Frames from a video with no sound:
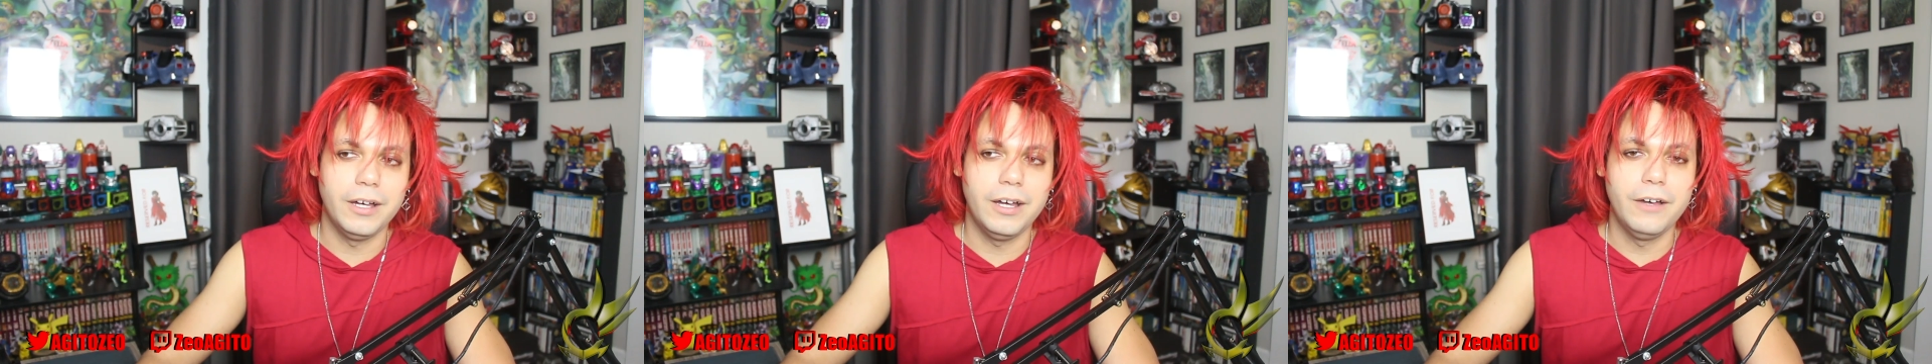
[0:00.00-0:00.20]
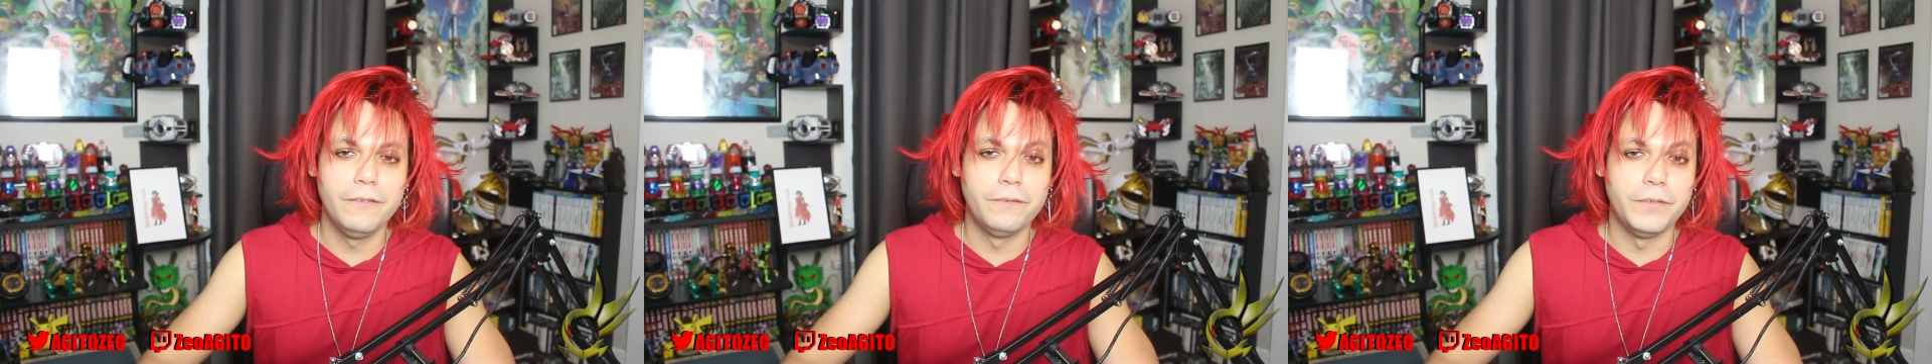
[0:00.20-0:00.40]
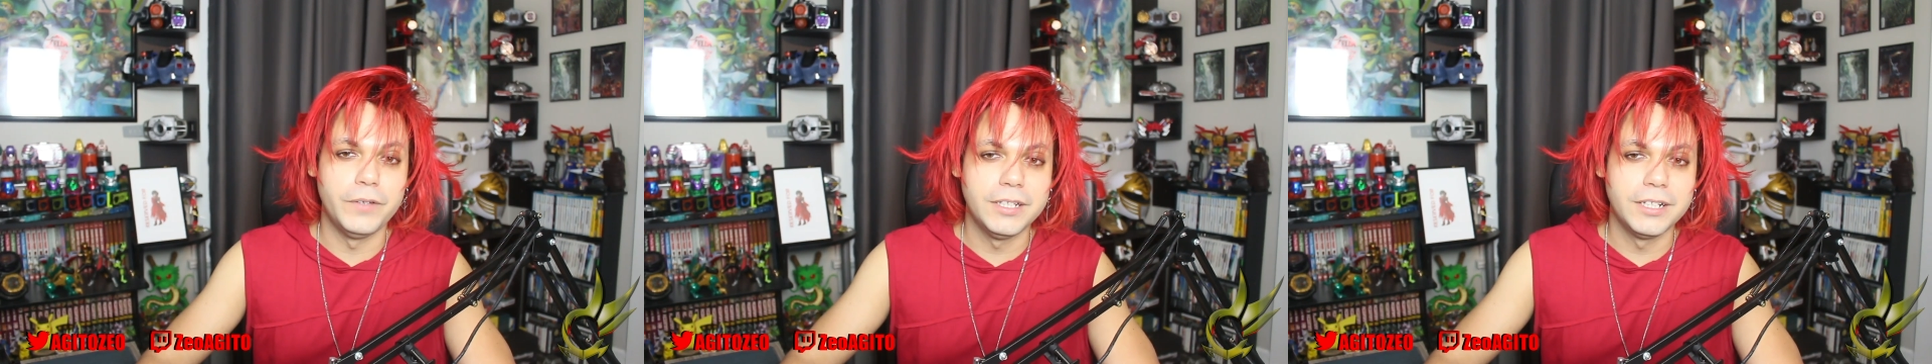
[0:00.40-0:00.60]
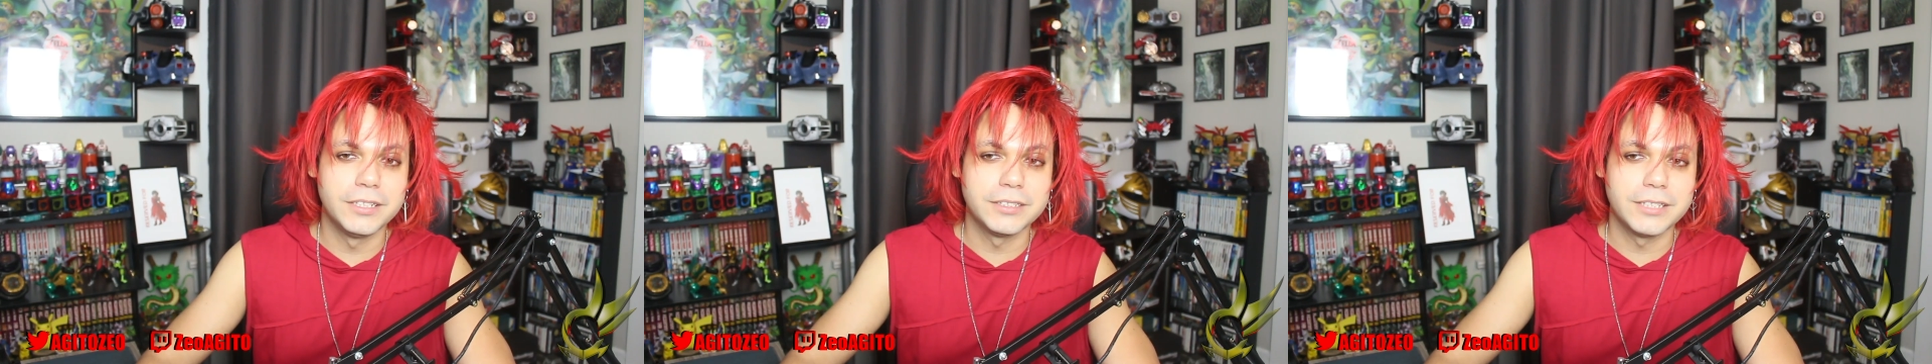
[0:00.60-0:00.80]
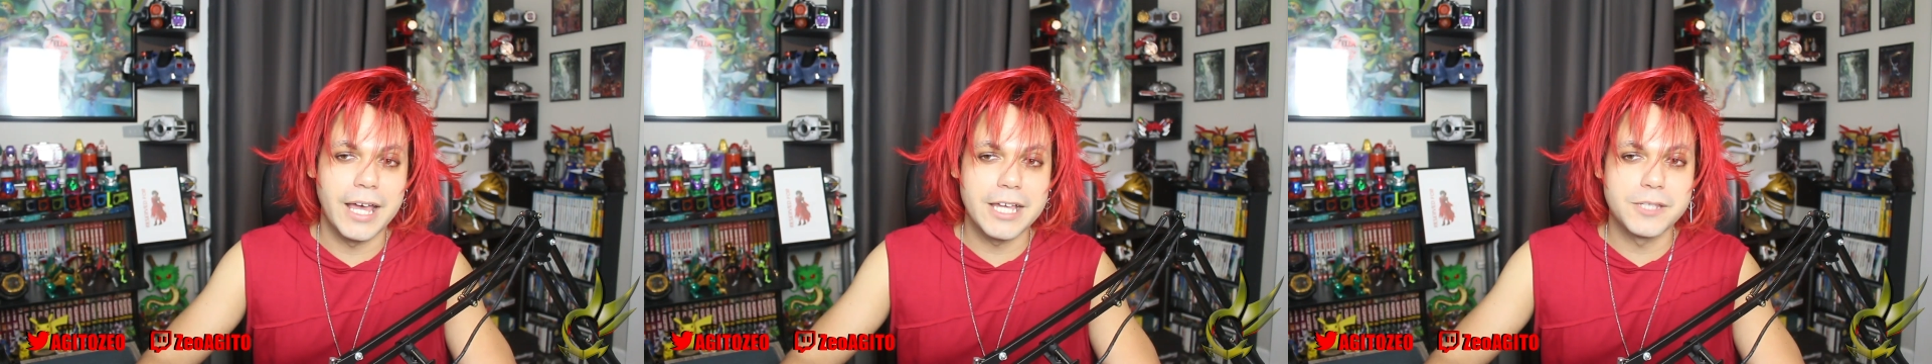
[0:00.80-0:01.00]
of
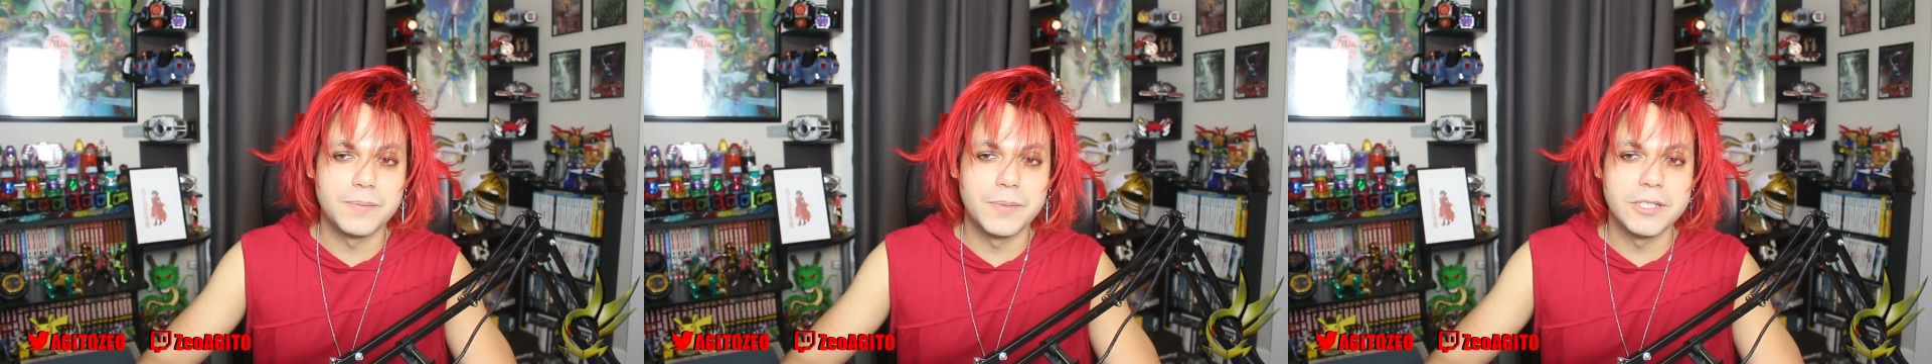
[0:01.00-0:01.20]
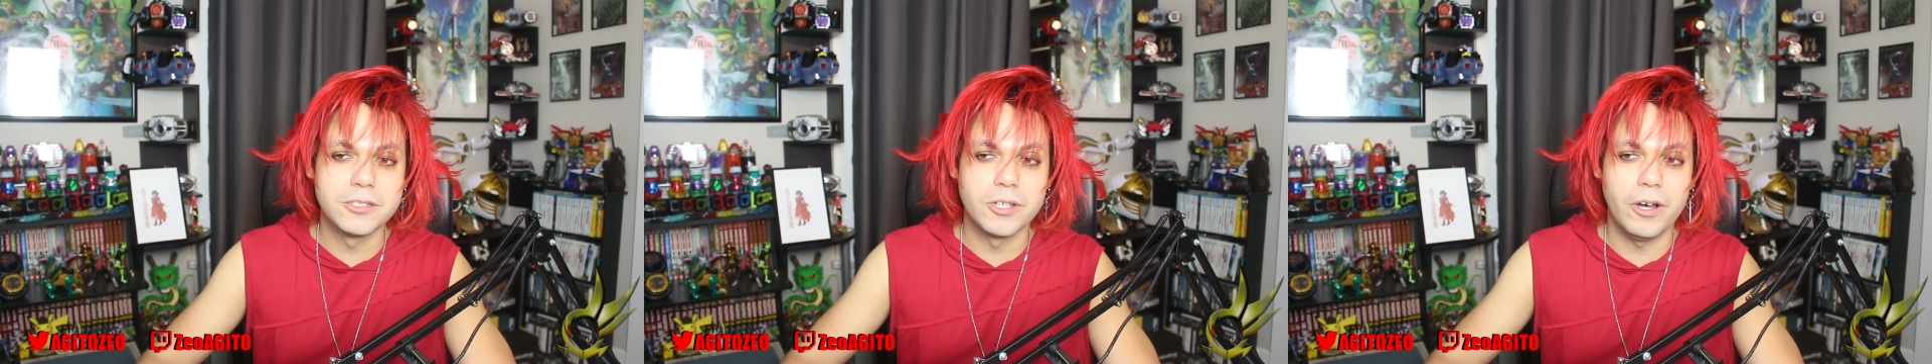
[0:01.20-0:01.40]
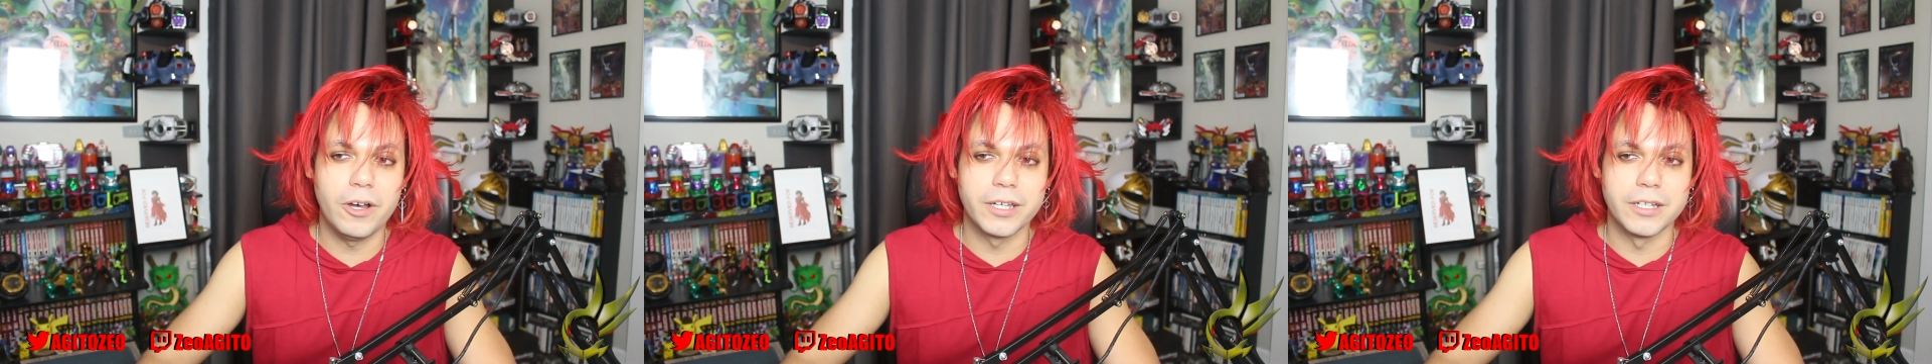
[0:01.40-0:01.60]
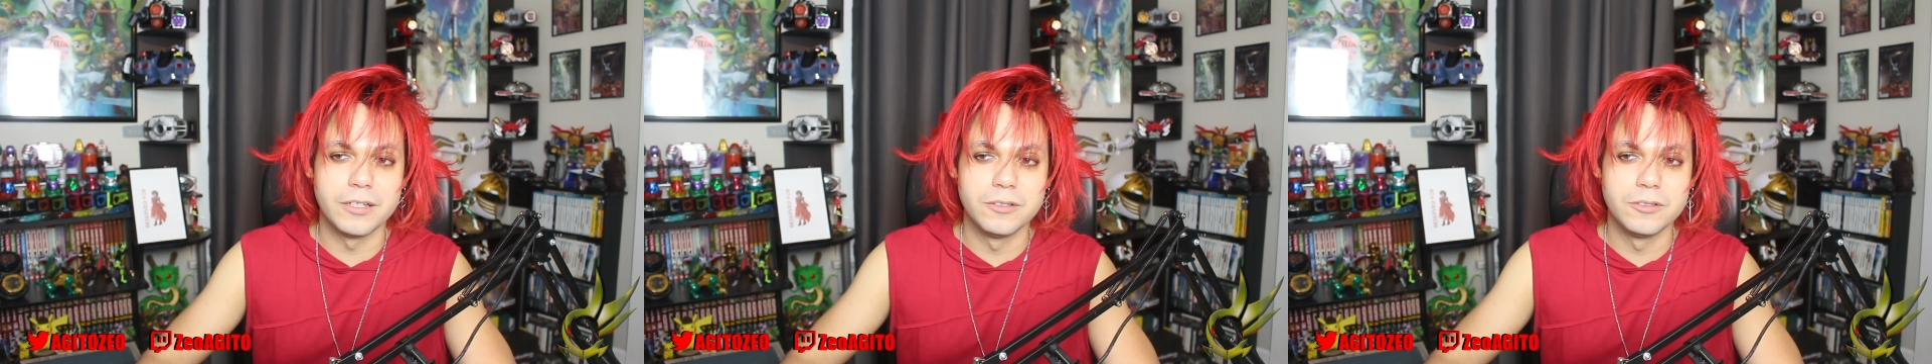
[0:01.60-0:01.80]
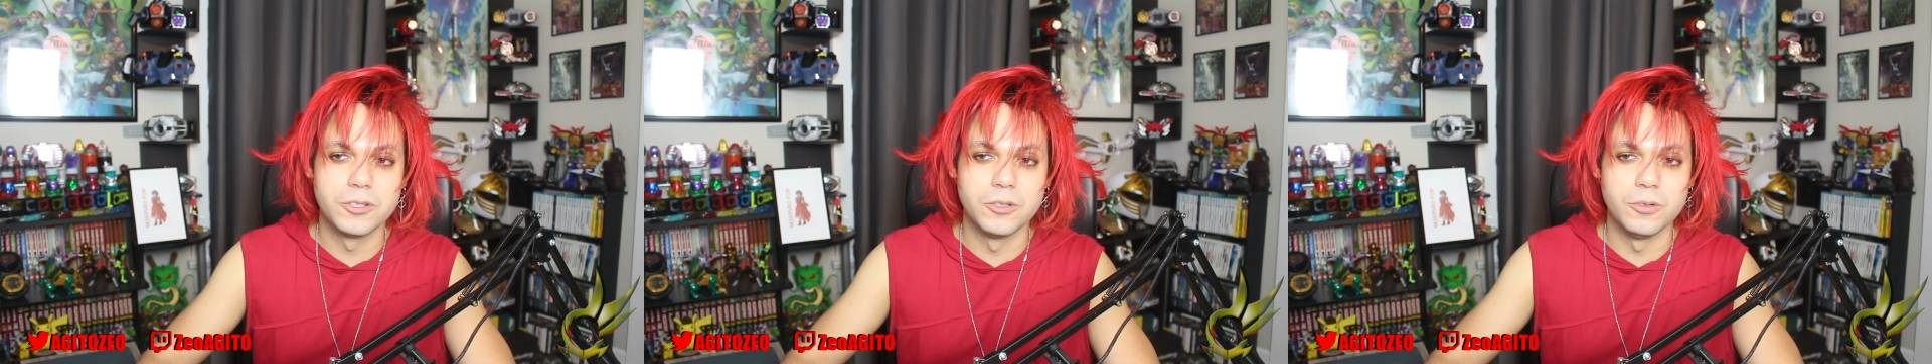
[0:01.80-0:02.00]
Phoenix has been
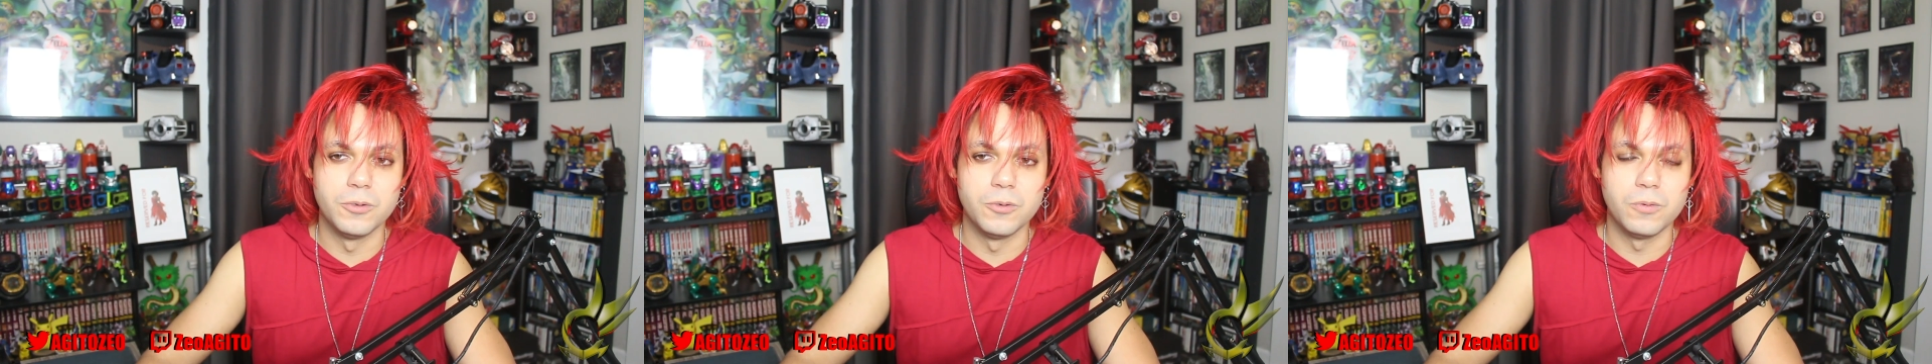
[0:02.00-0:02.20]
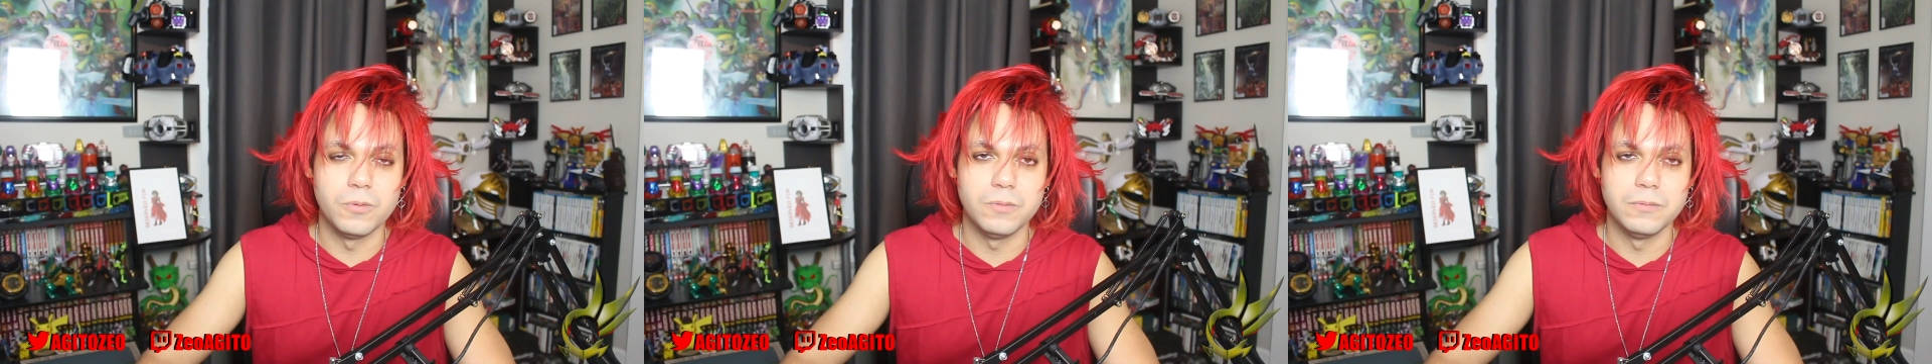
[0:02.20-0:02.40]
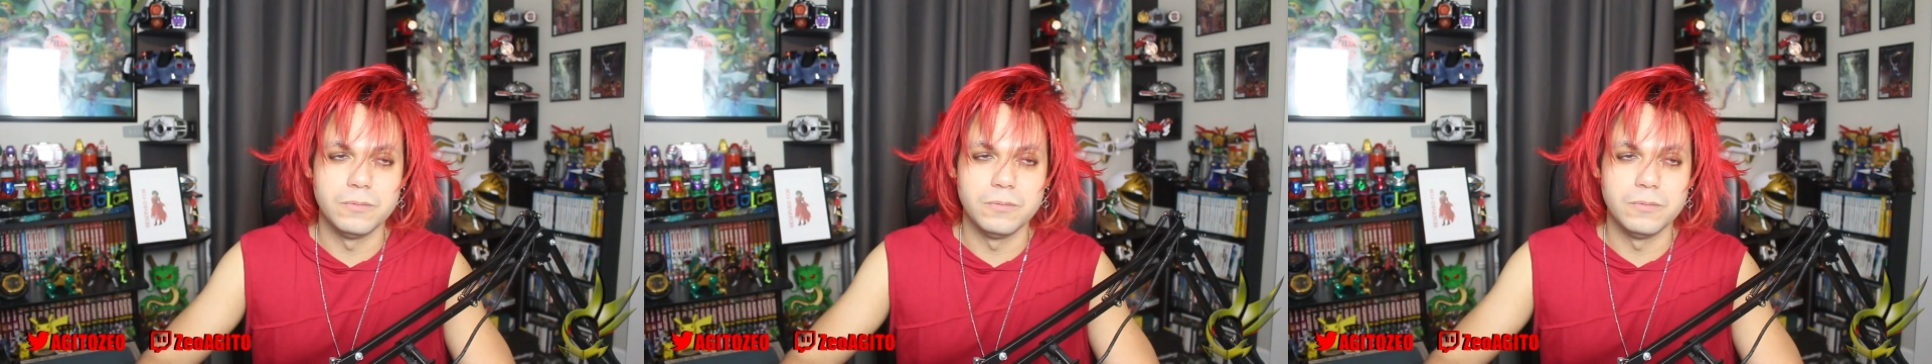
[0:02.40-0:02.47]
talking to